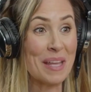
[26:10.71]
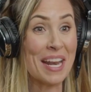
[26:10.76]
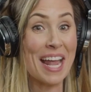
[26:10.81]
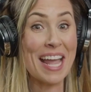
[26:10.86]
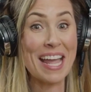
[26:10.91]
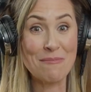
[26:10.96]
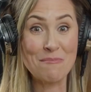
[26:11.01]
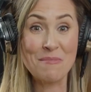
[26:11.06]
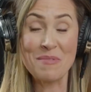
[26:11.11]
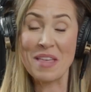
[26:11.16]

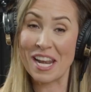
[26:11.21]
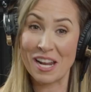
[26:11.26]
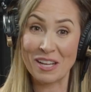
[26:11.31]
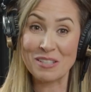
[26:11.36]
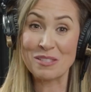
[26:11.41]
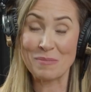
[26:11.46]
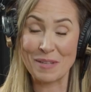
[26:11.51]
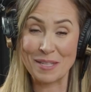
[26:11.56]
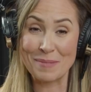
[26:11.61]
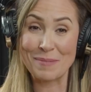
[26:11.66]
But that
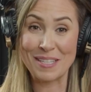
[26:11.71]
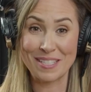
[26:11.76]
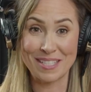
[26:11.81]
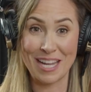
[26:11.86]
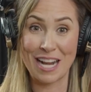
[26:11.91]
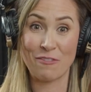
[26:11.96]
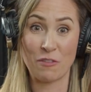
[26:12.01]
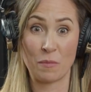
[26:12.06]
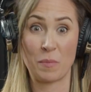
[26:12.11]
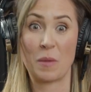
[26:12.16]
also makes me
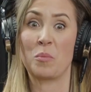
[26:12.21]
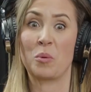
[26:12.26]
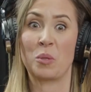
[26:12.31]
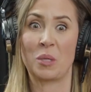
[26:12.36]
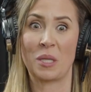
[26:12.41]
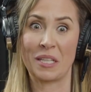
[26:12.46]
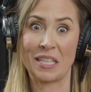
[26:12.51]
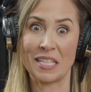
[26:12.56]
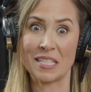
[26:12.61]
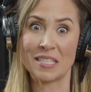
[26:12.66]
excited for people
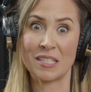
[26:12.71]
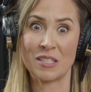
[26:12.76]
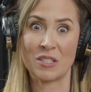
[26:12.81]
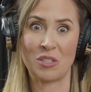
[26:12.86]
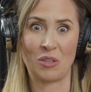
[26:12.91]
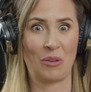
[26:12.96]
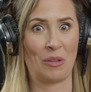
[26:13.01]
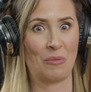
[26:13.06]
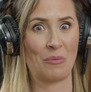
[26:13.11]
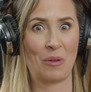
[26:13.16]
to listen
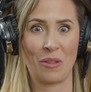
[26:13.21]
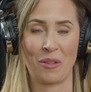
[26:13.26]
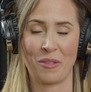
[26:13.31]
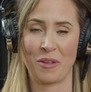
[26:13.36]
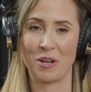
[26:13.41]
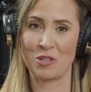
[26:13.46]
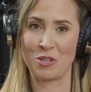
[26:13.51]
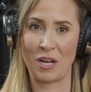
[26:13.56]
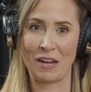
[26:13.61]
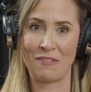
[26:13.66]
to it, and whether
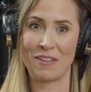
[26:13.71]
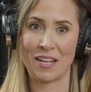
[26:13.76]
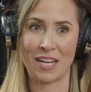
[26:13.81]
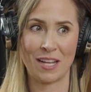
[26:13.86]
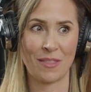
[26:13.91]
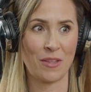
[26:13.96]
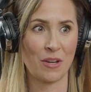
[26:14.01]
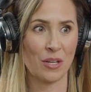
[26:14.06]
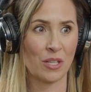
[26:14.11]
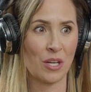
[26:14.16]
they're driving
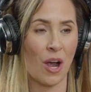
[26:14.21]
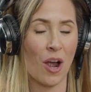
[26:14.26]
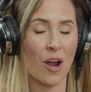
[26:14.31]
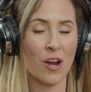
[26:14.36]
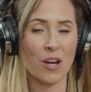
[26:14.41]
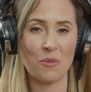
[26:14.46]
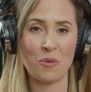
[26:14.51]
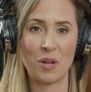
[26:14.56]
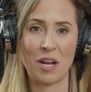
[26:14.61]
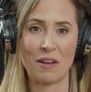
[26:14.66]
in their
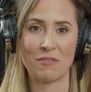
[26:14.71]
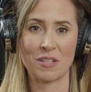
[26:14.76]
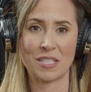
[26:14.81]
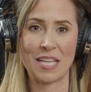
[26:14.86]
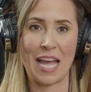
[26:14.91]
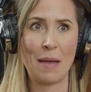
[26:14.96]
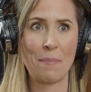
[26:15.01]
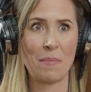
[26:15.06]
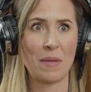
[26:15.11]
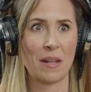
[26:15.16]
car or
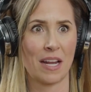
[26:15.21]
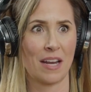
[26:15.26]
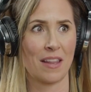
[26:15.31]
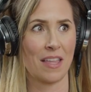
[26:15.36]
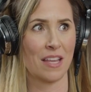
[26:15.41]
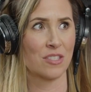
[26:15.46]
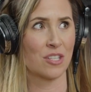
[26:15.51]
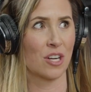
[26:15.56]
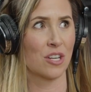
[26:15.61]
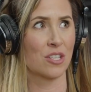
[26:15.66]
whatever's happening, and
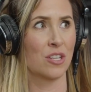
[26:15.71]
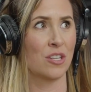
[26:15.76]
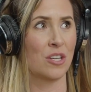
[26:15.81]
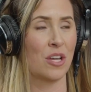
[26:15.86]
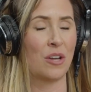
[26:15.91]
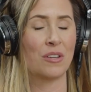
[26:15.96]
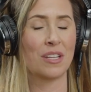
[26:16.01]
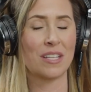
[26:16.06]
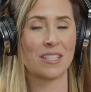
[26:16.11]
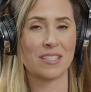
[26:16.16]
they start to
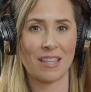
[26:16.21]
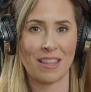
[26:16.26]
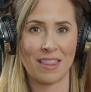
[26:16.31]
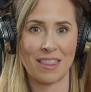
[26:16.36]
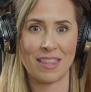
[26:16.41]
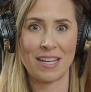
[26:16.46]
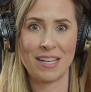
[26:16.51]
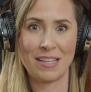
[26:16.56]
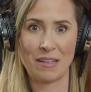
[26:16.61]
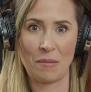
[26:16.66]
notice and
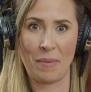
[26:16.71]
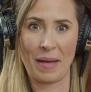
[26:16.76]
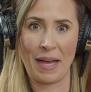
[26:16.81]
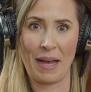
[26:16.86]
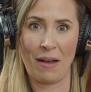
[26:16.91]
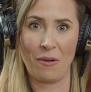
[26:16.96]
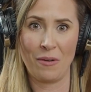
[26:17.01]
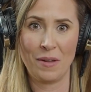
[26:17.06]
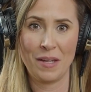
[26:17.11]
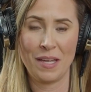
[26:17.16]
think
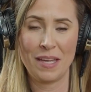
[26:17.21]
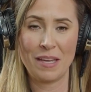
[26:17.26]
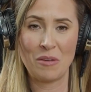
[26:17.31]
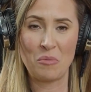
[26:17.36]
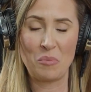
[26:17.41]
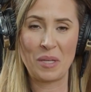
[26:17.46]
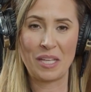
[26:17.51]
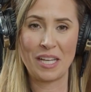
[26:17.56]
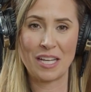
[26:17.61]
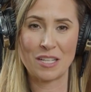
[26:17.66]
about,
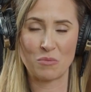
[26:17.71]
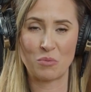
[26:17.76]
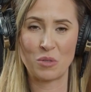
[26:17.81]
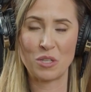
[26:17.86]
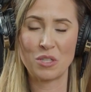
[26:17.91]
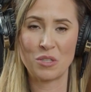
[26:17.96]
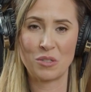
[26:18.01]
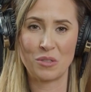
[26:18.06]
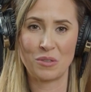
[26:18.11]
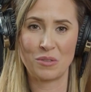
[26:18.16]
because
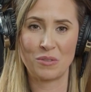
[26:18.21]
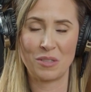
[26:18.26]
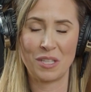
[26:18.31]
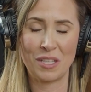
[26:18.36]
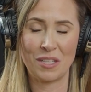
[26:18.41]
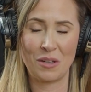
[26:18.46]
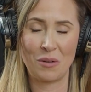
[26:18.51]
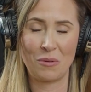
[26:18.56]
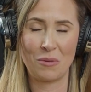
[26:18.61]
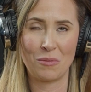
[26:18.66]
would you
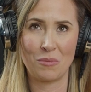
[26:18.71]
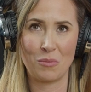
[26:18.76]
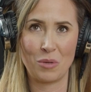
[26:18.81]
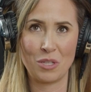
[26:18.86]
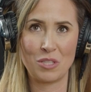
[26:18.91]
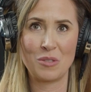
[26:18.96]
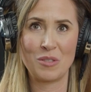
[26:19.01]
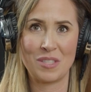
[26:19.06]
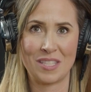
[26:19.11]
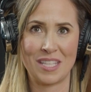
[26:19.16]

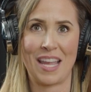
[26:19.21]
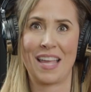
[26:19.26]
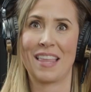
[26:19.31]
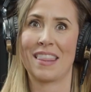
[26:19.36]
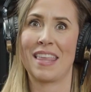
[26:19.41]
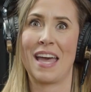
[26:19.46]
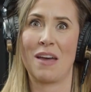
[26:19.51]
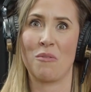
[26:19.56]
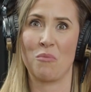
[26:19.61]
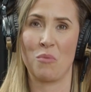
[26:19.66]
say
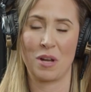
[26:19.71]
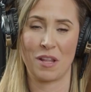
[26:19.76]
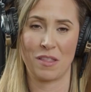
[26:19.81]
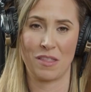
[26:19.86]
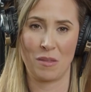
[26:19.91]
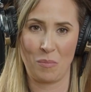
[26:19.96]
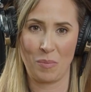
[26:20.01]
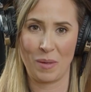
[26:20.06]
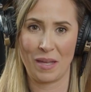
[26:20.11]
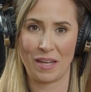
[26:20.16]
that one
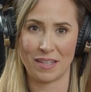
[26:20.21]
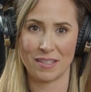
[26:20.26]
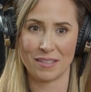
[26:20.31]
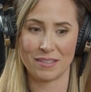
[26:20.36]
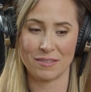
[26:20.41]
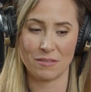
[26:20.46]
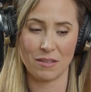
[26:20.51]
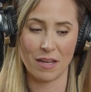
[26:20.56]
of the